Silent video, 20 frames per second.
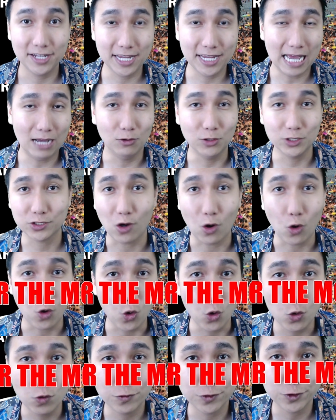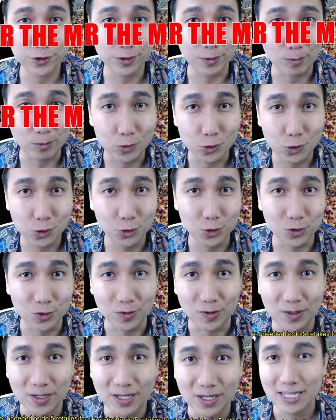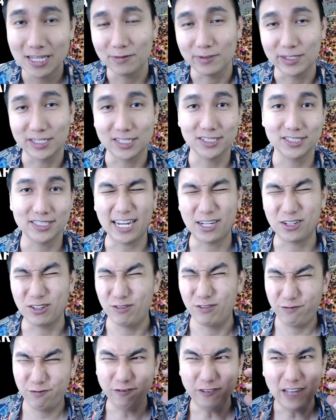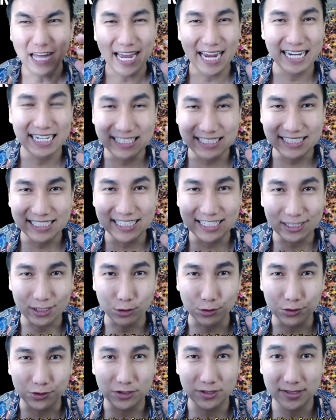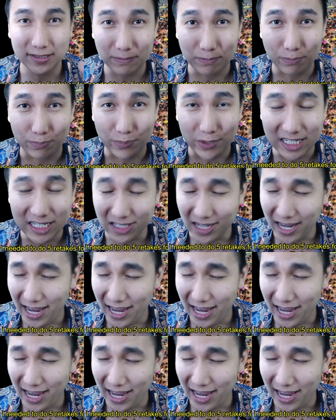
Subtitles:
I was over the moon because I could finally go to the beach.